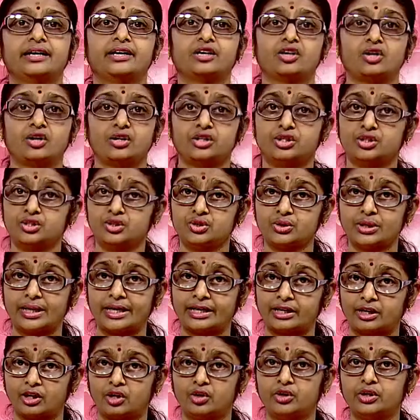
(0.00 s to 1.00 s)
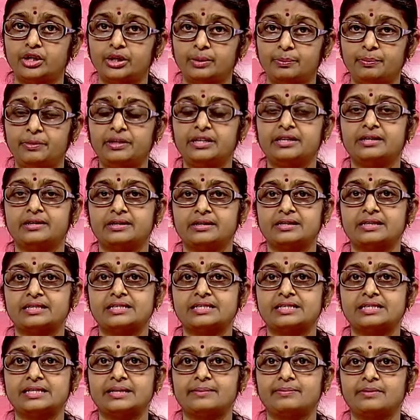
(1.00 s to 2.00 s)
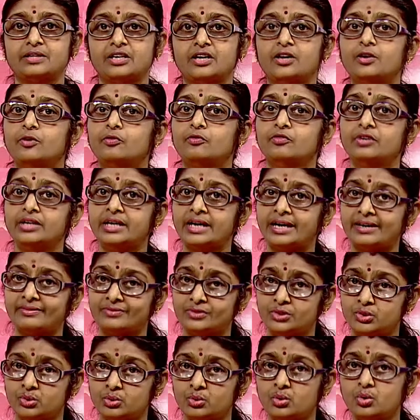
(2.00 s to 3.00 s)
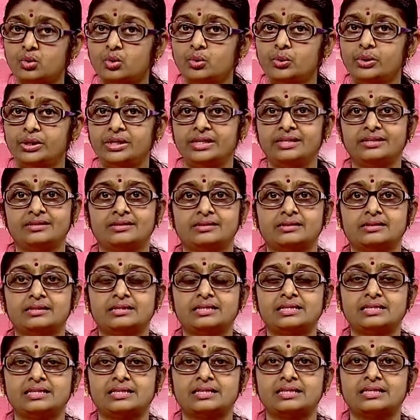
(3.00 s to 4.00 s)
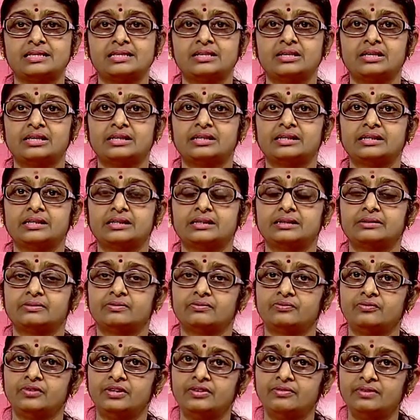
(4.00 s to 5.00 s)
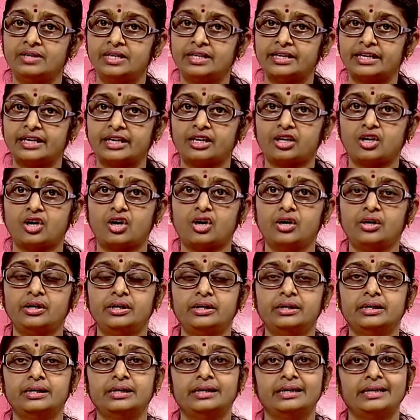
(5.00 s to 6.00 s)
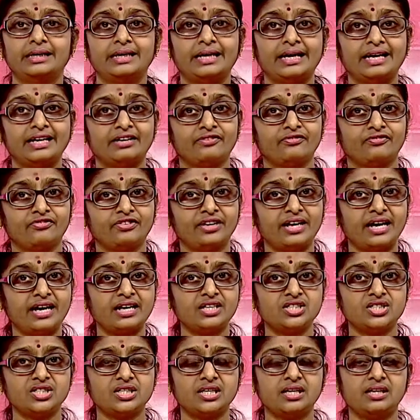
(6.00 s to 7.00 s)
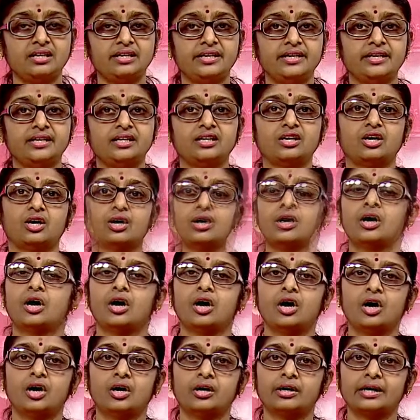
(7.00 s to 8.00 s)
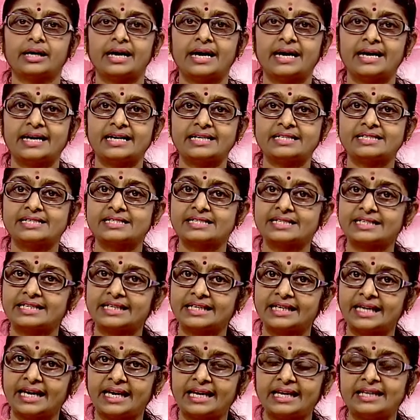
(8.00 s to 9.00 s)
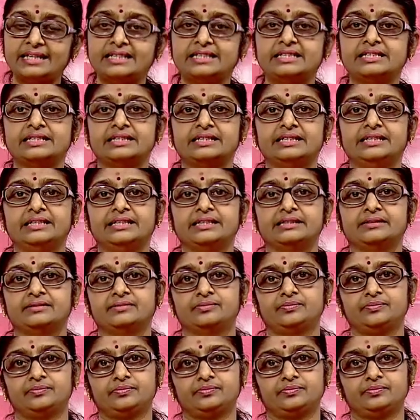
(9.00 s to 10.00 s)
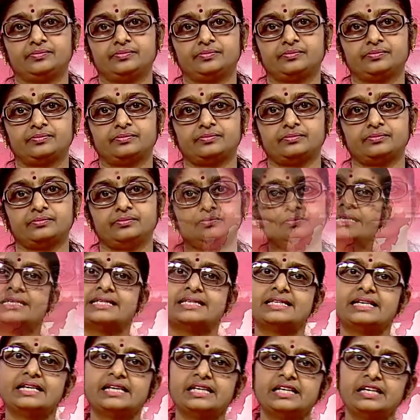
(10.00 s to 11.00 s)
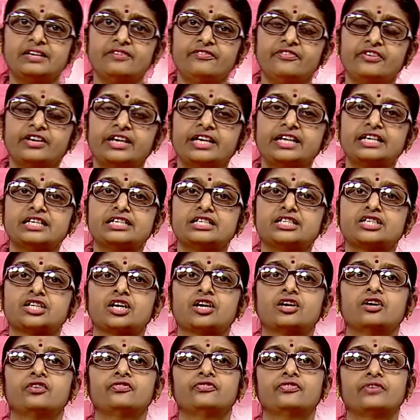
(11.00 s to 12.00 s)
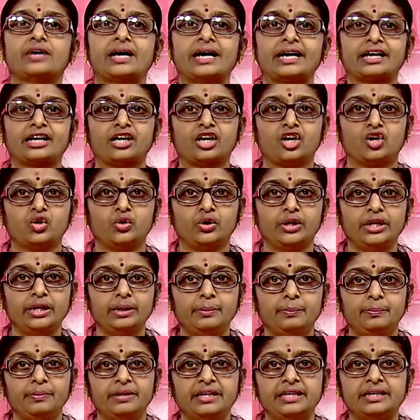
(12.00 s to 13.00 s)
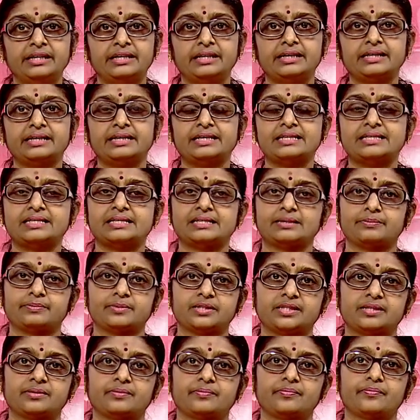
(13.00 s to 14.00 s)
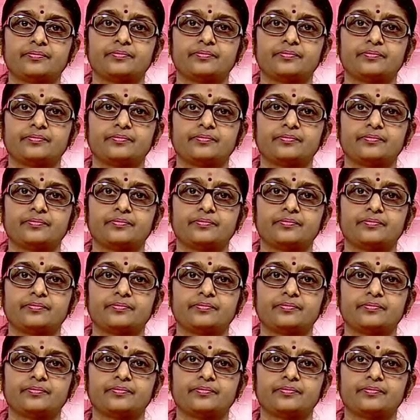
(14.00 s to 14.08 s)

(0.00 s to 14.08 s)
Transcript: According to accounting period concept, we have two years we will record like financial year or as calendar year. Significance of accounting period concept.